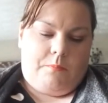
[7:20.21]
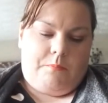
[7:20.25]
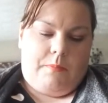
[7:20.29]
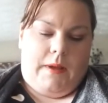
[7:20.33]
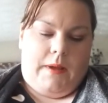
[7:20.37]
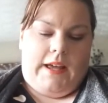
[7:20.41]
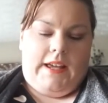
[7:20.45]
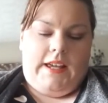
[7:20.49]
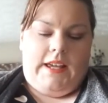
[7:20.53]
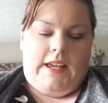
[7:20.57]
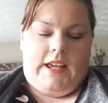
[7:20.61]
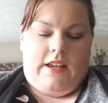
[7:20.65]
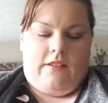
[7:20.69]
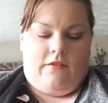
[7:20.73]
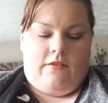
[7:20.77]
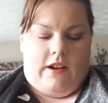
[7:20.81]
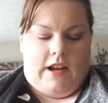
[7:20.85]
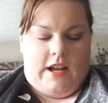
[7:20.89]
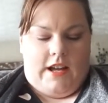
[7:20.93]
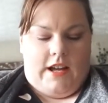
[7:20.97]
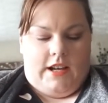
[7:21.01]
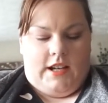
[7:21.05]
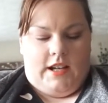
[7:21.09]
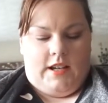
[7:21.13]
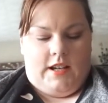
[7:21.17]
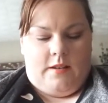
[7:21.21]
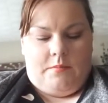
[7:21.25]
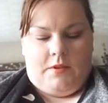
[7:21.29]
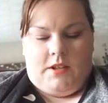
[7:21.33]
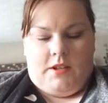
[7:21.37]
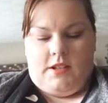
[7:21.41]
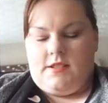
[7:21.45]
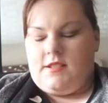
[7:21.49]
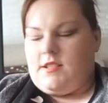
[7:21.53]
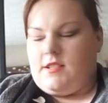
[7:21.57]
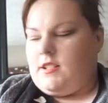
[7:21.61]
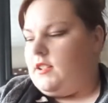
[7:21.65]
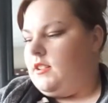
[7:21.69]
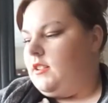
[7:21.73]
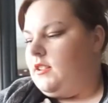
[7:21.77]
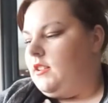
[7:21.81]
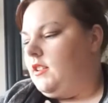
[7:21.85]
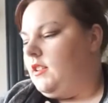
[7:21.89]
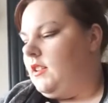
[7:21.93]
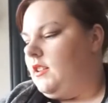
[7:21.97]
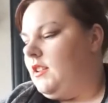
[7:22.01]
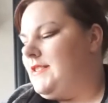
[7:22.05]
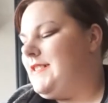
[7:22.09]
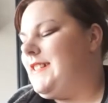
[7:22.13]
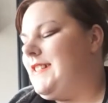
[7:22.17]
pinky reddy, but it's
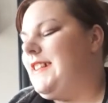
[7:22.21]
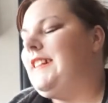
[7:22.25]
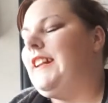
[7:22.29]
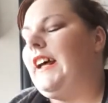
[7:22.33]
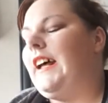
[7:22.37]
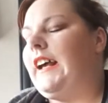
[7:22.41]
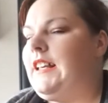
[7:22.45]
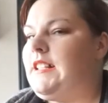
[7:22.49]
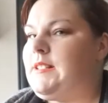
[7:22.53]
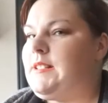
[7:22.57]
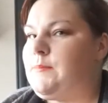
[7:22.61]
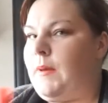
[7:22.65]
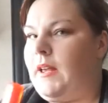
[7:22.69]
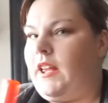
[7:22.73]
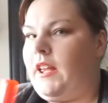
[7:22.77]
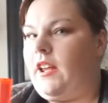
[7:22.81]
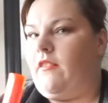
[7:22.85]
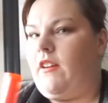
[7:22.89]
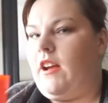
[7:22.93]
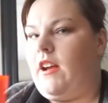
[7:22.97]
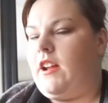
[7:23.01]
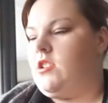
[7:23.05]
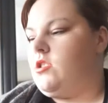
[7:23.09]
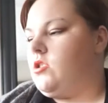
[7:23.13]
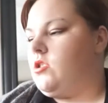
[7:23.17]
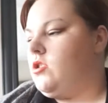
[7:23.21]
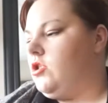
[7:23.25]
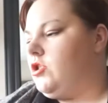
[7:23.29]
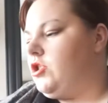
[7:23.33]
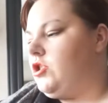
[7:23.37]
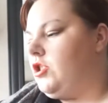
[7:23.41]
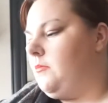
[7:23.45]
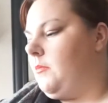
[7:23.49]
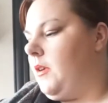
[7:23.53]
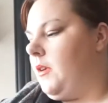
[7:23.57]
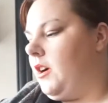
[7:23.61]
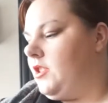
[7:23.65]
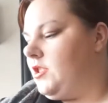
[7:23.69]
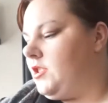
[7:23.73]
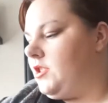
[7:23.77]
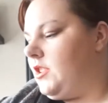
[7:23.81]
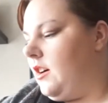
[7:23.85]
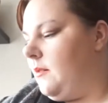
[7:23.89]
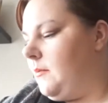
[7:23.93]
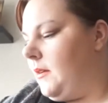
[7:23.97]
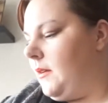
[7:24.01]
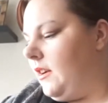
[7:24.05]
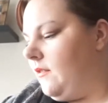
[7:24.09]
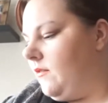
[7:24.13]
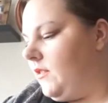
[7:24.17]
a nice pinky red. It's not too much.
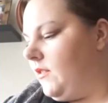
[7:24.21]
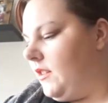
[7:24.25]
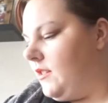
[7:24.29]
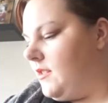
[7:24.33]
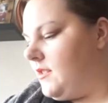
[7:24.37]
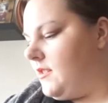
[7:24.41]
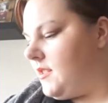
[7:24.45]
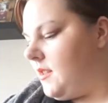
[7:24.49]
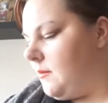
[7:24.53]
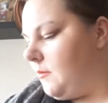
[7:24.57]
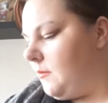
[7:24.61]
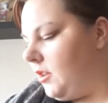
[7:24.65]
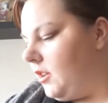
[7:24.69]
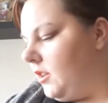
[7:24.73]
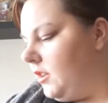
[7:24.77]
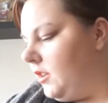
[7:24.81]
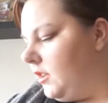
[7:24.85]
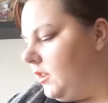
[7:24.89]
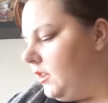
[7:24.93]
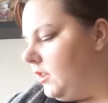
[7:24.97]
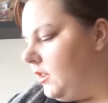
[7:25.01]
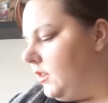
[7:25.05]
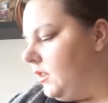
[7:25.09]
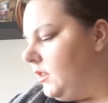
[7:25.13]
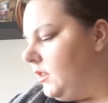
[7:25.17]
That'll be lovely in the summer.